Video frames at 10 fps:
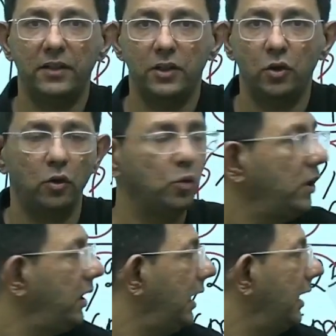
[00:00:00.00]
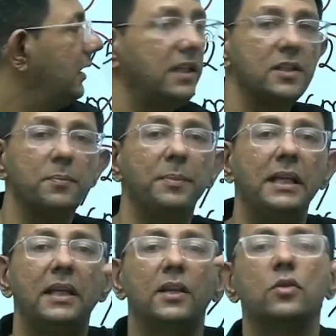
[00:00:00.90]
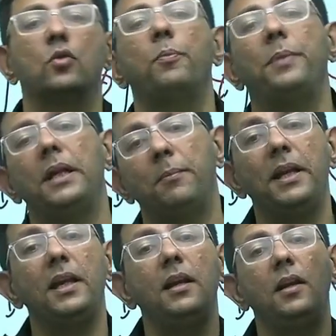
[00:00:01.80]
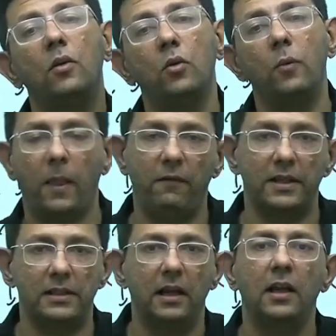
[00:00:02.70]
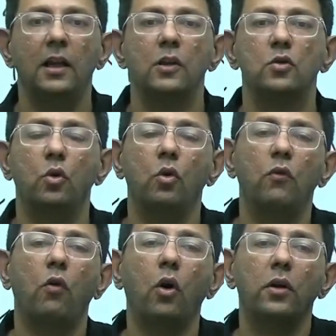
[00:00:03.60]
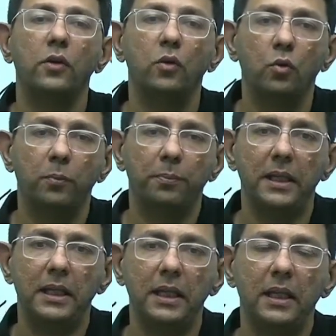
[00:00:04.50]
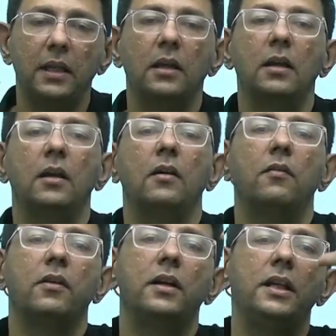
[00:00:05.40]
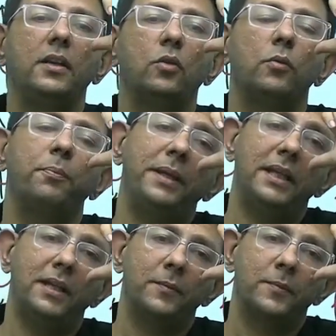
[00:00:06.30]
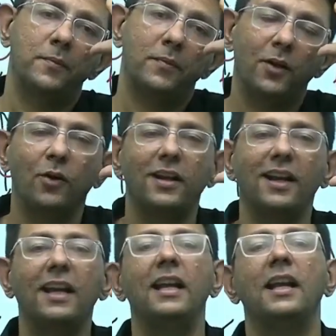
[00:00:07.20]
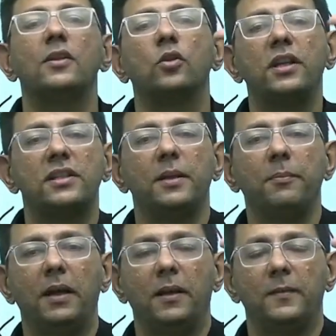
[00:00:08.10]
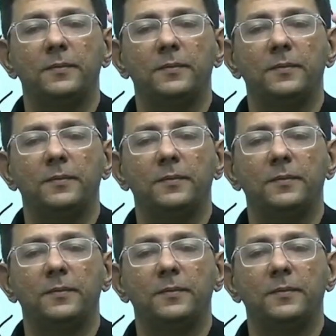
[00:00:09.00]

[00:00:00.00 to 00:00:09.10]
which is your urine, and this P is to pee. Pee, lu, vaisa. So what you pee, wohi you pee. Okay? So this symbol.